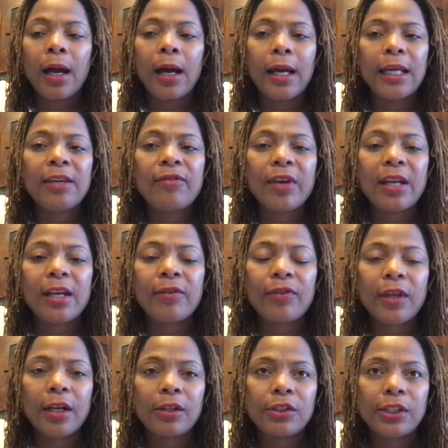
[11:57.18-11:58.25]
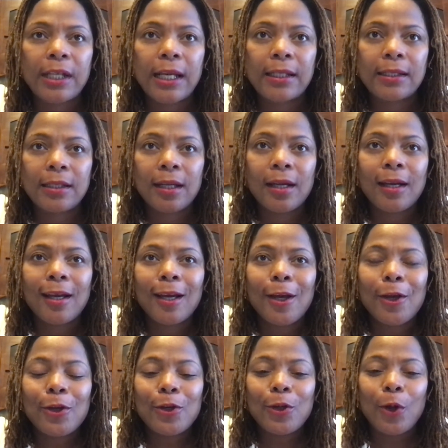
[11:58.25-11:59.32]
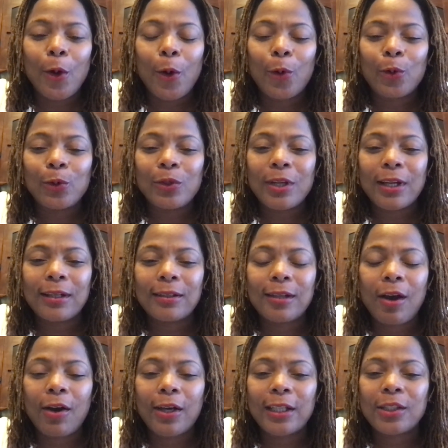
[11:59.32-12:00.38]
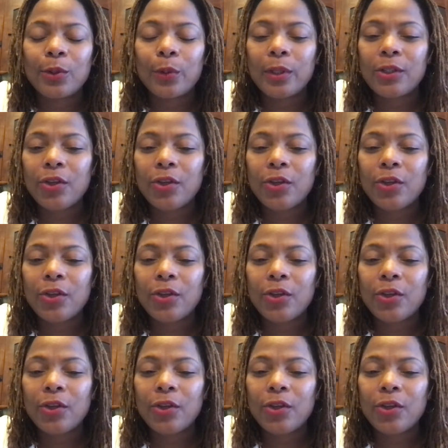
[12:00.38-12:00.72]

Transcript: even if they're just you know, talking to each